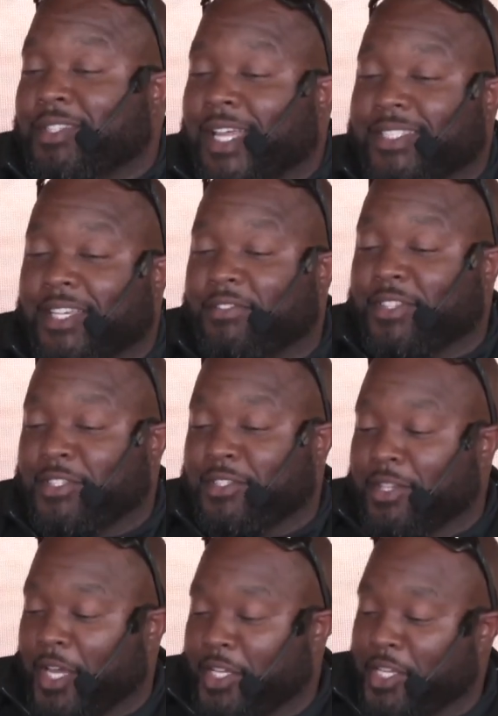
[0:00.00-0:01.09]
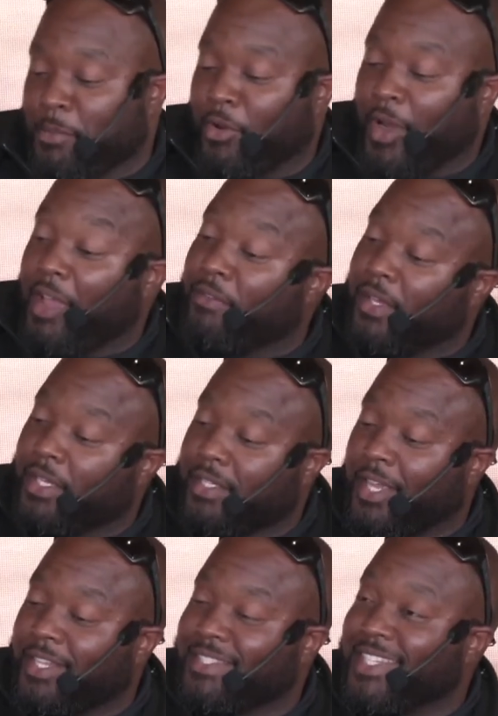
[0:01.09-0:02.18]
a demographic
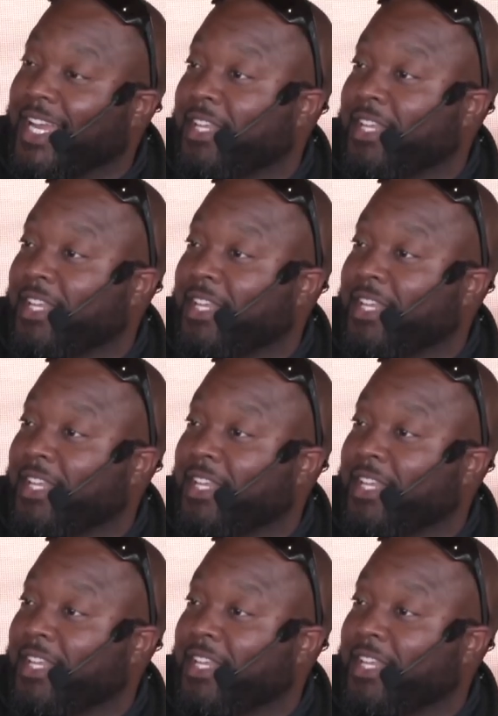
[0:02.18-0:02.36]
that's not even